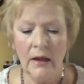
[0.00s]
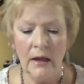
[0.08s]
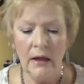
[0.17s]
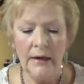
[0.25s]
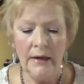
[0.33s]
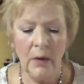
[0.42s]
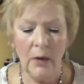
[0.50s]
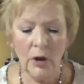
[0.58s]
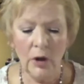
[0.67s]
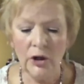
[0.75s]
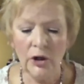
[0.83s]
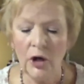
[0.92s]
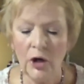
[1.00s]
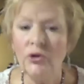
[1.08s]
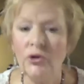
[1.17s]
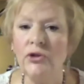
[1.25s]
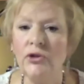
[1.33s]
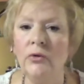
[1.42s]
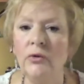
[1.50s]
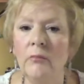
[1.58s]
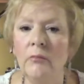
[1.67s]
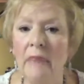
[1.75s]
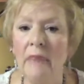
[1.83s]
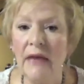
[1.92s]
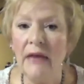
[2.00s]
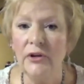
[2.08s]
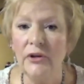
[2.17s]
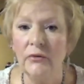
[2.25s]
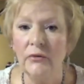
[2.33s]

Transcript: Now we're going to go to Matthew.